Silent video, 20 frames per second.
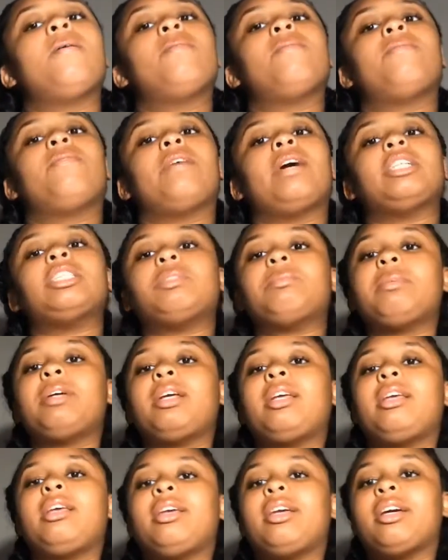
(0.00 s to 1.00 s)

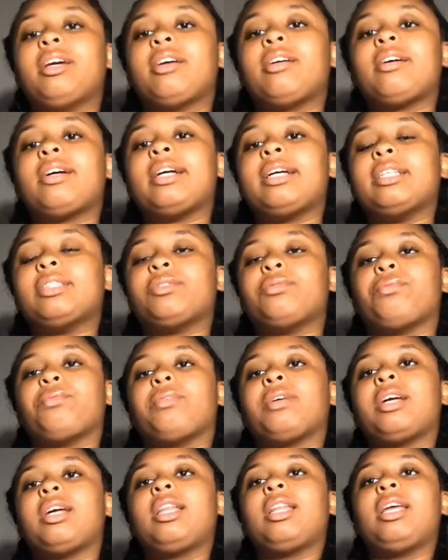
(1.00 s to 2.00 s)
freshman year is
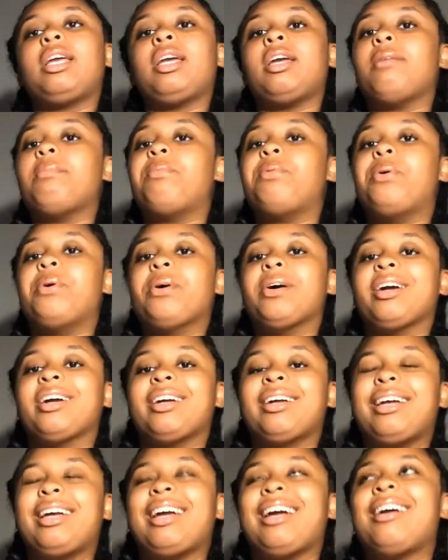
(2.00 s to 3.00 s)
really
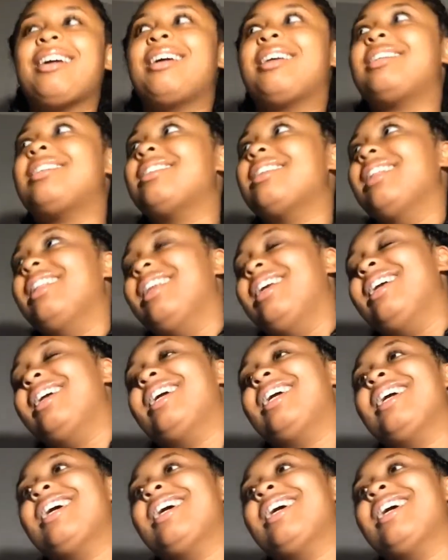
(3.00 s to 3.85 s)
important, actually.